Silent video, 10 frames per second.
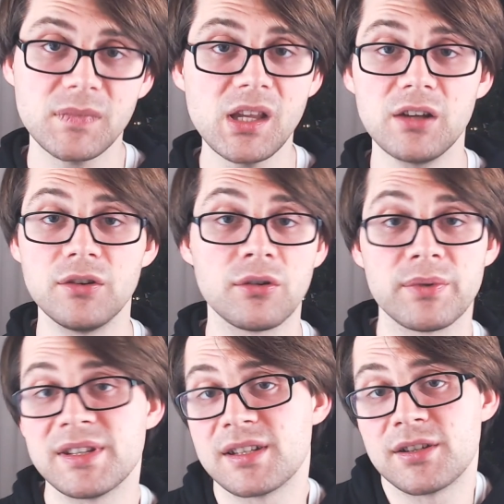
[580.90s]
no
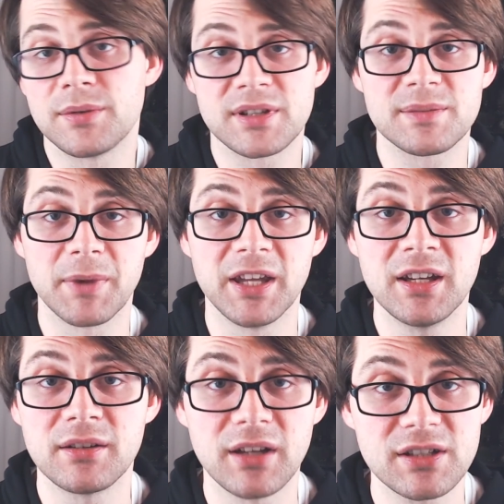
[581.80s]
reason to explain it.
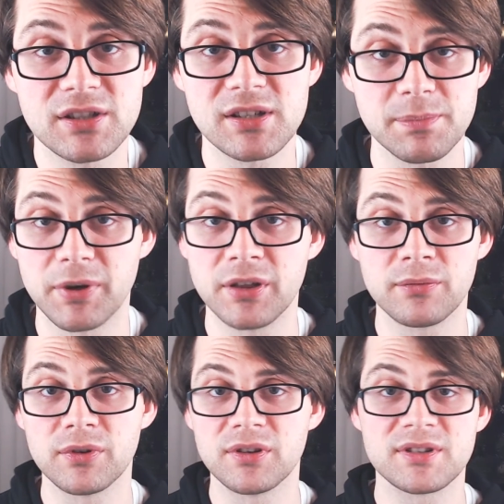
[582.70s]
Let's just put in the
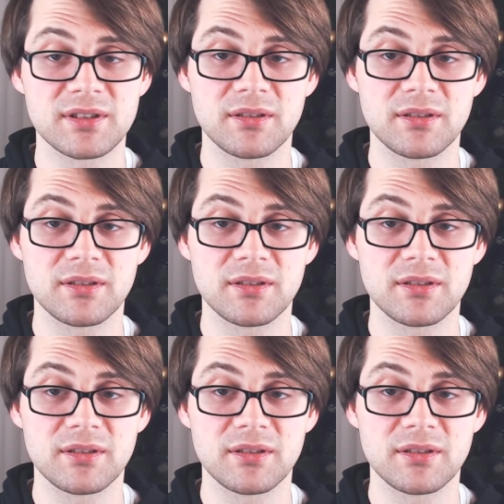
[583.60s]
rules.